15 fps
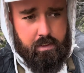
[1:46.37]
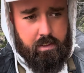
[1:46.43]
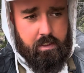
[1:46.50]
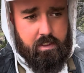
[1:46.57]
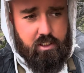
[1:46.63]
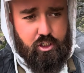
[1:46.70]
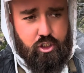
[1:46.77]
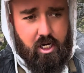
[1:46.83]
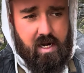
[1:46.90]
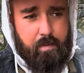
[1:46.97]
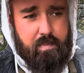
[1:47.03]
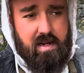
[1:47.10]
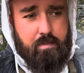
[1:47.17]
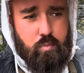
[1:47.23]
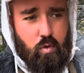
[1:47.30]
Just trying to
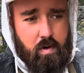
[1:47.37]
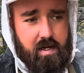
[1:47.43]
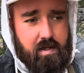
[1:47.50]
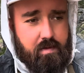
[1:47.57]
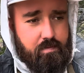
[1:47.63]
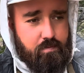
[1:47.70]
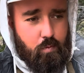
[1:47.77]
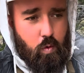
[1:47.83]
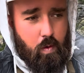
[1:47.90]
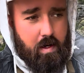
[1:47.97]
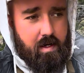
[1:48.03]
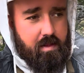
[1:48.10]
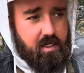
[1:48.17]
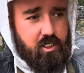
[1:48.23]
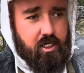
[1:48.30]
pinpoint where
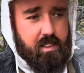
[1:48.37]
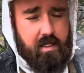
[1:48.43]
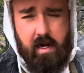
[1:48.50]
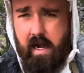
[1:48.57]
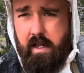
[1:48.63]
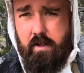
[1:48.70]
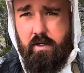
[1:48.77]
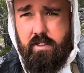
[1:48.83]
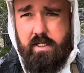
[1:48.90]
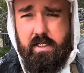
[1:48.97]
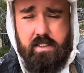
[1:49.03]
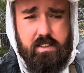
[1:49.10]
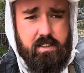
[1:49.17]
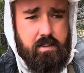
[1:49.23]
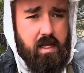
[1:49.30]
they shed their antlers,
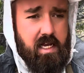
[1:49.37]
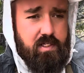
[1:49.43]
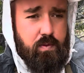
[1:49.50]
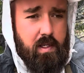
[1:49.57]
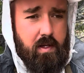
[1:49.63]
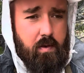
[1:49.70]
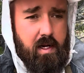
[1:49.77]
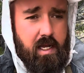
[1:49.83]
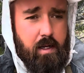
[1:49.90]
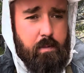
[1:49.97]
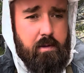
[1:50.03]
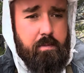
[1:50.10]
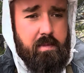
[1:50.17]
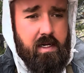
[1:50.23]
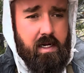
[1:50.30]
because last week when I come
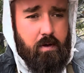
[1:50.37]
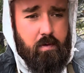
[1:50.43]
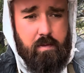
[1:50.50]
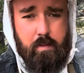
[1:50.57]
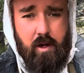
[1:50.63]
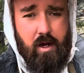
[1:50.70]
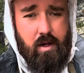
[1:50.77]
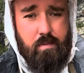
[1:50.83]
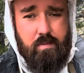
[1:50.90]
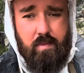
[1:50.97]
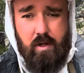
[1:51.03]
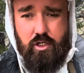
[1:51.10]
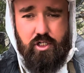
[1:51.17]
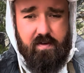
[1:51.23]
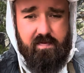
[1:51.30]
in here with Mom,
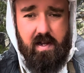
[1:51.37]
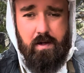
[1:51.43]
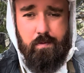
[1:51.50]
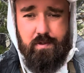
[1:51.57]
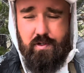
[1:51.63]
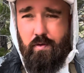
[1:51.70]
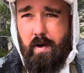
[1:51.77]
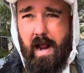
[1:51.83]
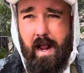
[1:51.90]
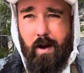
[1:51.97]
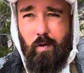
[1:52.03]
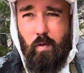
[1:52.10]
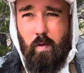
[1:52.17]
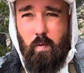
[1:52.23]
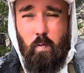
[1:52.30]
all she found was a
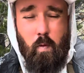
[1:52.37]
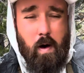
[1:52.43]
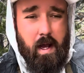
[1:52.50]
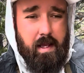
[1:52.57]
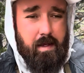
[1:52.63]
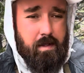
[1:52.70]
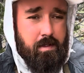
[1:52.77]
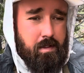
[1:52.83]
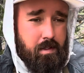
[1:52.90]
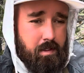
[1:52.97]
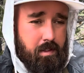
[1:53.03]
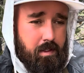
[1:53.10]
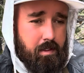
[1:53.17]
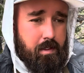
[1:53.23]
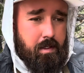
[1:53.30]
raghorn white,
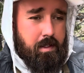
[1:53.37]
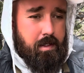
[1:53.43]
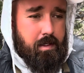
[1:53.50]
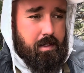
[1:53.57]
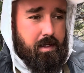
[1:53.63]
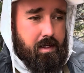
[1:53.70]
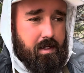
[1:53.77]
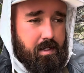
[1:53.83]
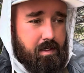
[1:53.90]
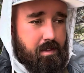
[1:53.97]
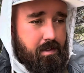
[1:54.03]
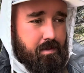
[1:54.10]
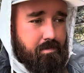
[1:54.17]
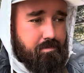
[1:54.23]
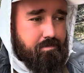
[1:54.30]
and
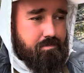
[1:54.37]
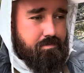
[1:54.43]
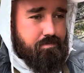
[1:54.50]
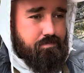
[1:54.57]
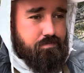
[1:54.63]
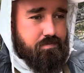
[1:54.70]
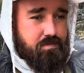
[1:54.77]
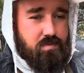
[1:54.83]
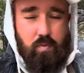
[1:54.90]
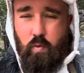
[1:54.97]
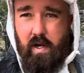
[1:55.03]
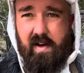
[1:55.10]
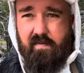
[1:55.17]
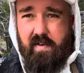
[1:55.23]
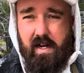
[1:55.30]
we
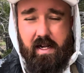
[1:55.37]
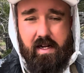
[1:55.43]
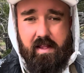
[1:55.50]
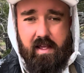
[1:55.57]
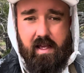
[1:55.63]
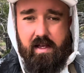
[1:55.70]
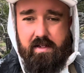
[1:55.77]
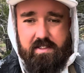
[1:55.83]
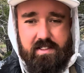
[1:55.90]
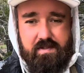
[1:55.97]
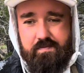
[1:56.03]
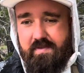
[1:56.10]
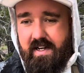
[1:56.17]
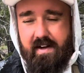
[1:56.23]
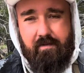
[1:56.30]
didn't find anything else.
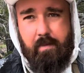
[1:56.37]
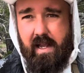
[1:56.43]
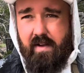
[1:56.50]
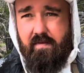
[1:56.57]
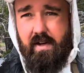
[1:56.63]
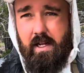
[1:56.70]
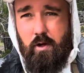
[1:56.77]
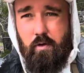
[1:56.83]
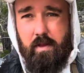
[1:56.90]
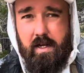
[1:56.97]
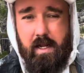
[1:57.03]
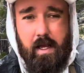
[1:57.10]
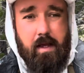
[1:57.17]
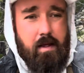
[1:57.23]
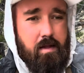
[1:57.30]
Didn't even make a video of the
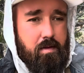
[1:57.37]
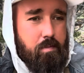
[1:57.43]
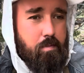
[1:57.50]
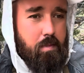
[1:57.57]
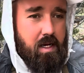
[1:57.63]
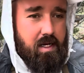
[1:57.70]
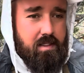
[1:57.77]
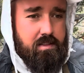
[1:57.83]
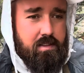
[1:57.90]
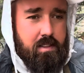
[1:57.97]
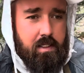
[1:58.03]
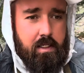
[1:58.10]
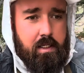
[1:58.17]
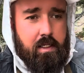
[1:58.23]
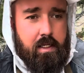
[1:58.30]
day. But
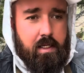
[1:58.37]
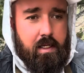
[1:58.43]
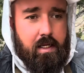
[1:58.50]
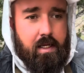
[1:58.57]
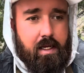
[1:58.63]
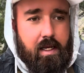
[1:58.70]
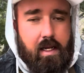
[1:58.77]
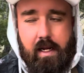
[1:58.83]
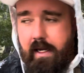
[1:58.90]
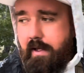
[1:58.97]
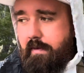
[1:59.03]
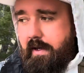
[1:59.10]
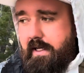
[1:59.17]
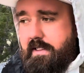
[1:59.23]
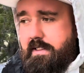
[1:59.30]

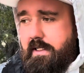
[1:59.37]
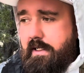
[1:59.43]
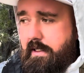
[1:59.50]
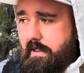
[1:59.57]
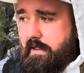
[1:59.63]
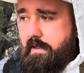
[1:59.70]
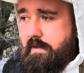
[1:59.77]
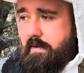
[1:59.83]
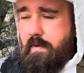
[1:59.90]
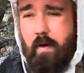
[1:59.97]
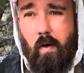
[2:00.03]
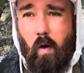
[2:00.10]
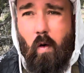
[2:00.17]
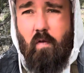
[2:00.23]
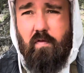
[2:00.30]
anyways,
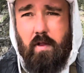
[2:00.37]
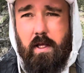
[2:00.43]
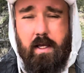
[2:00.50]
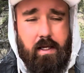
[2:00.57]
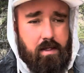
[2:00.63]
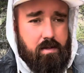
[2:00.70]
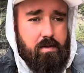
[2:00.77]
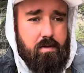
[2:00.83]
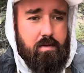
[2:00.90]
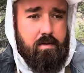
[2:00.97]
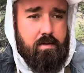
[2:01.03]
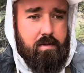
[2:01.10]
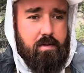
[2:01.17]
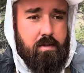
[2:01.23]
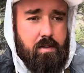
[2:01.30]
hopefully
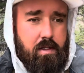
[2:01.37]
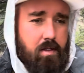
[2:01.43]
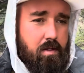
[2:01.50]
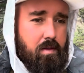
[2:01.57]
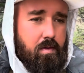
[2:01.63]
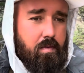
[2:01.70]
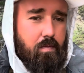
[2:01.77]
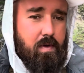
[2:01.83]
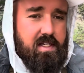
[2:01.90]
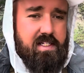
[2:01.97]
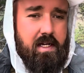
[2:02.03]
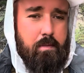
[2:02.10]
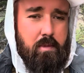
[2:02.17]
we stumble